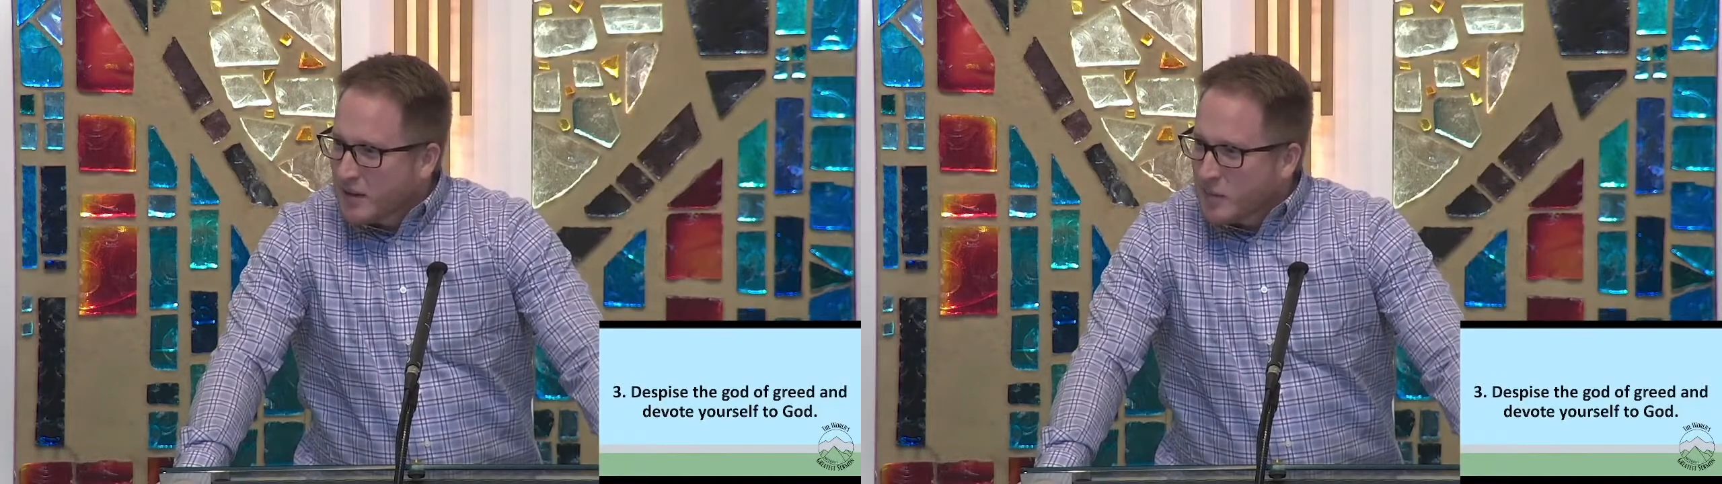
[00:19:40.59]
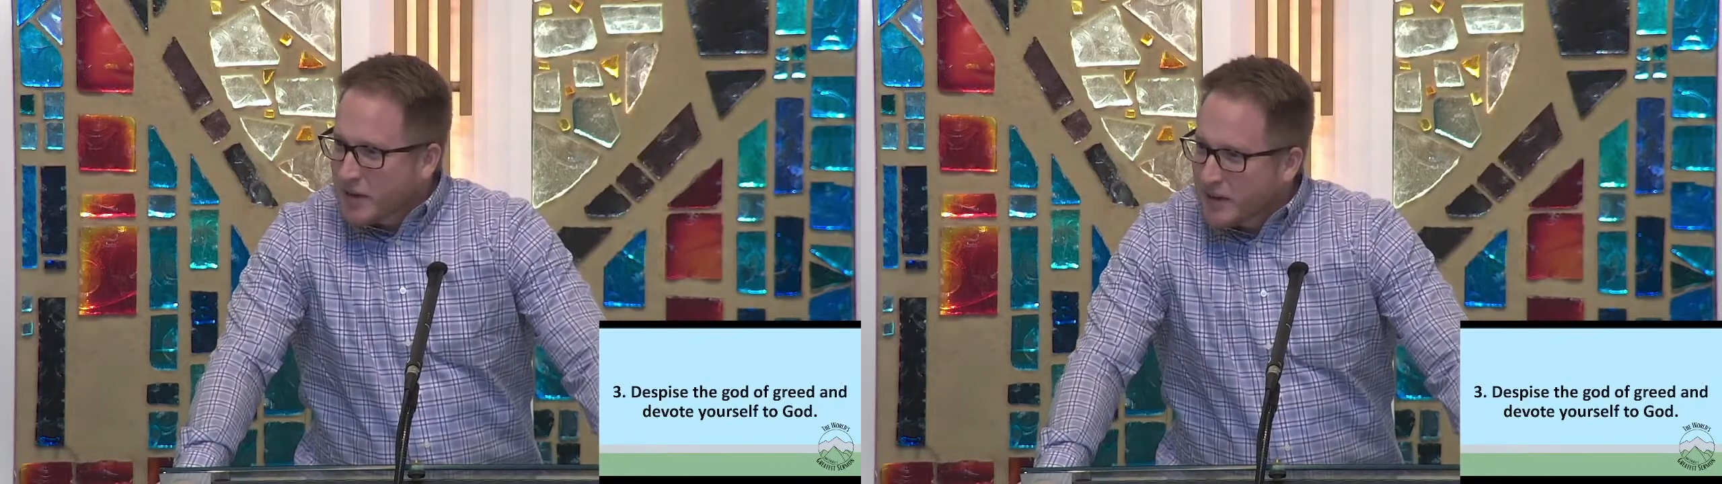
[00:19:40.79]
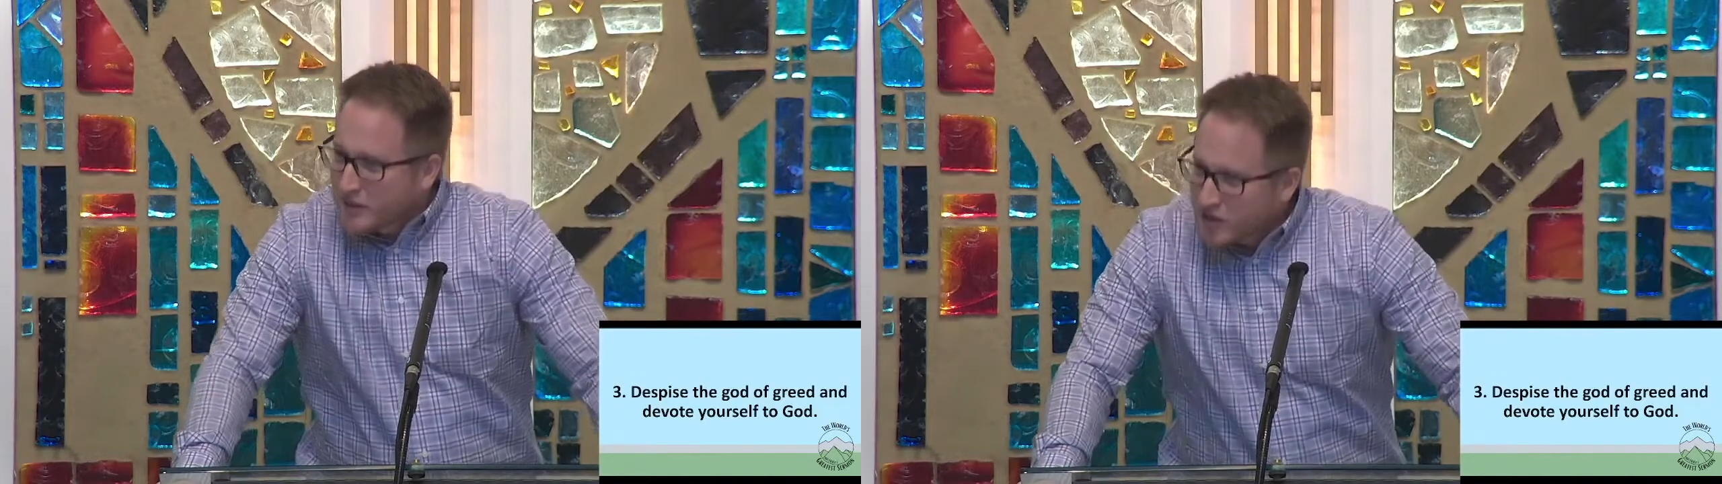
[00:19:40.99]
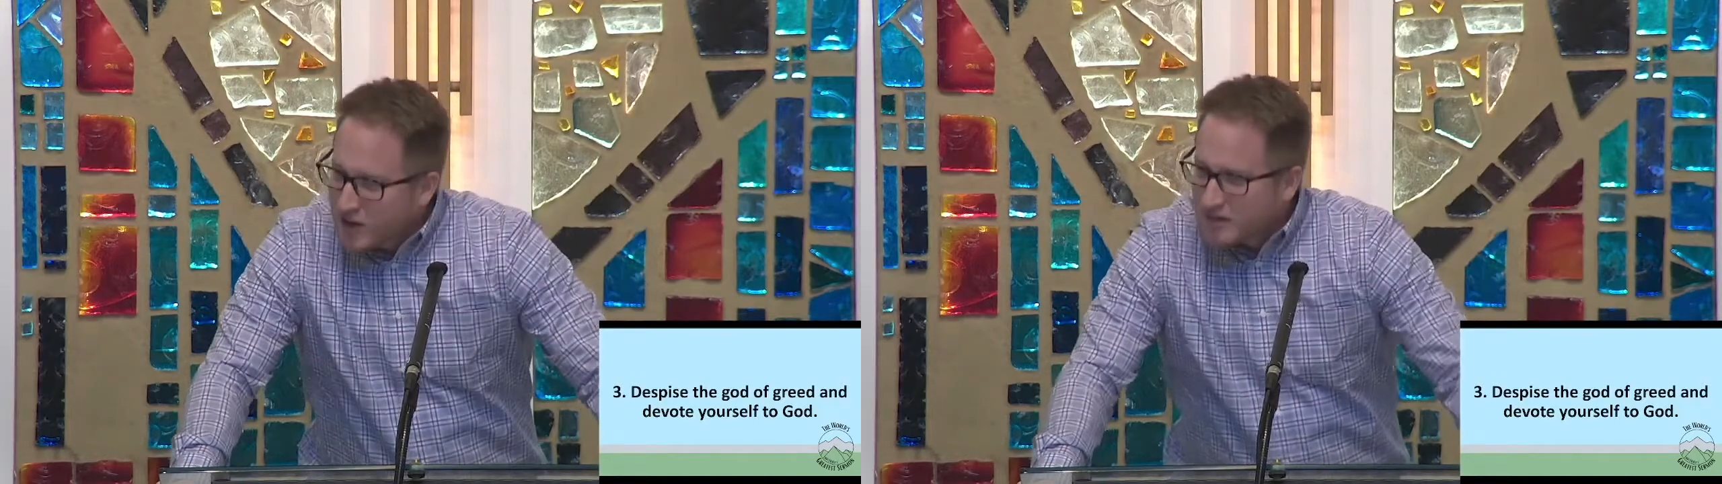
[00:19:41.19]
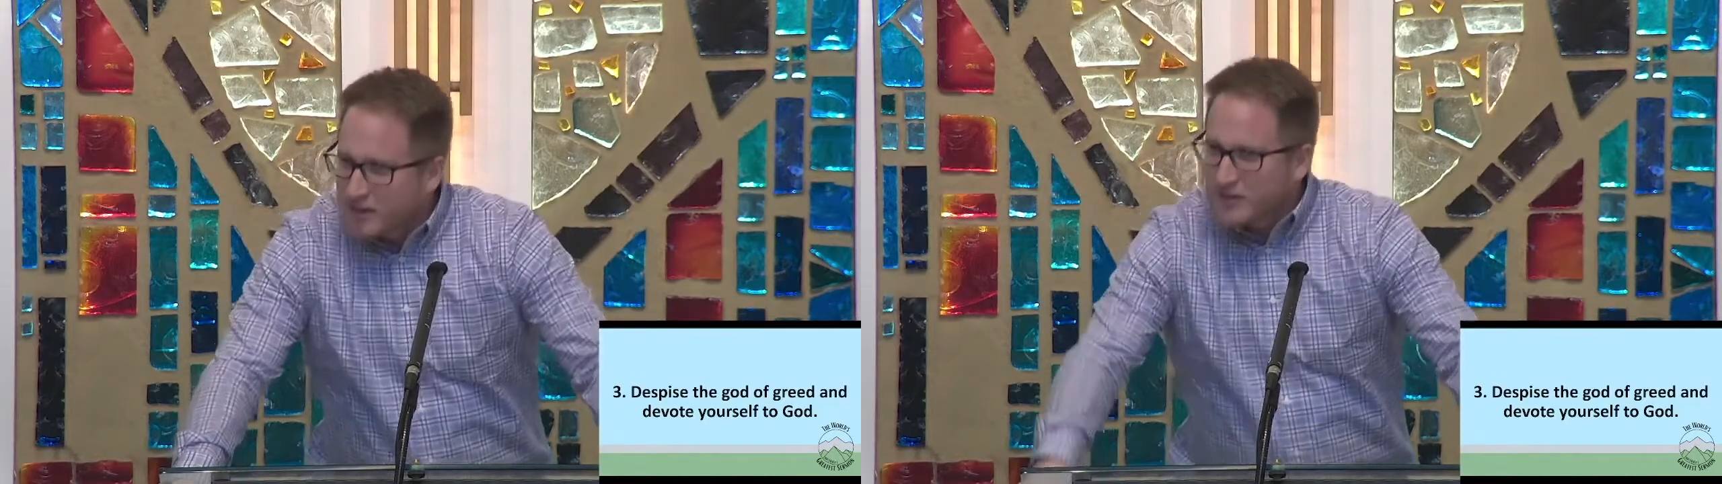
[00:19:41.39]
because
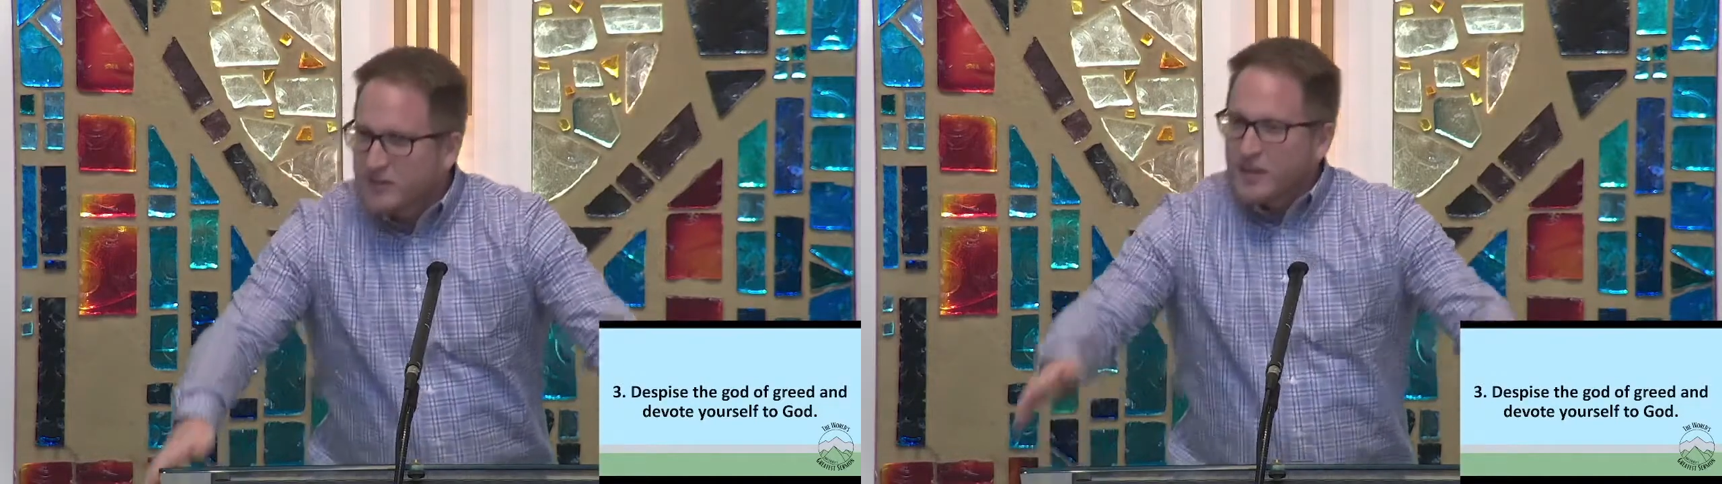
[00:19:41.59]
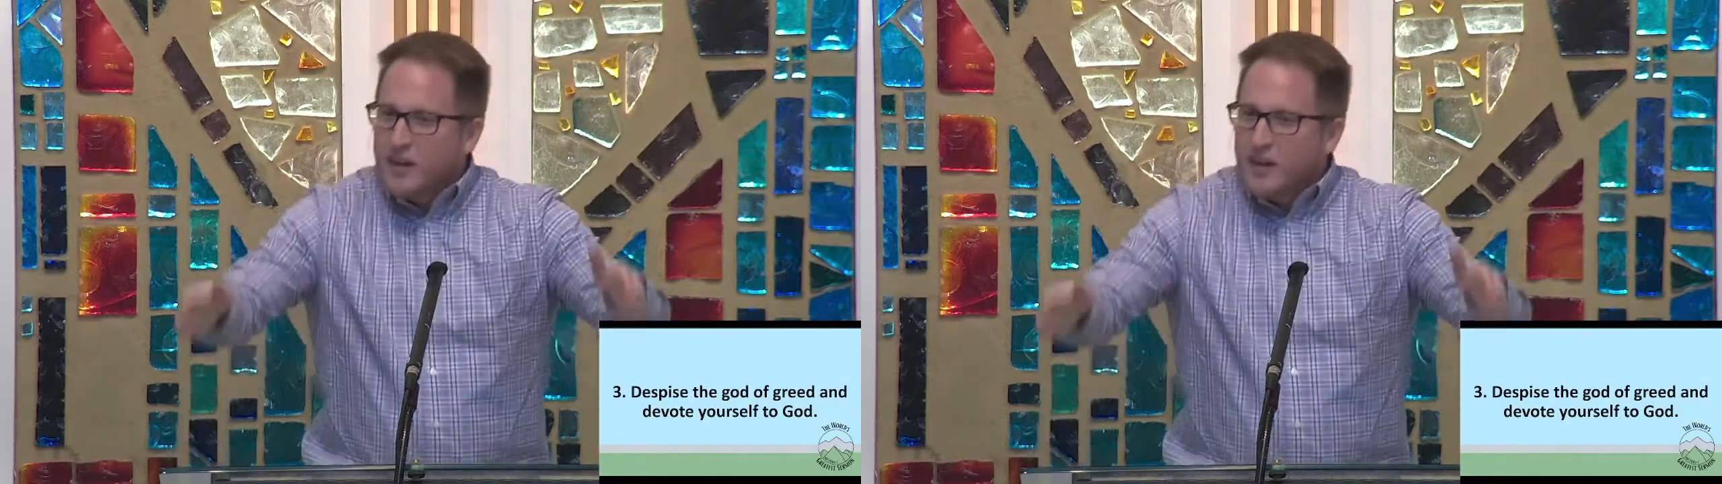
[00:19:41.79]
Jesus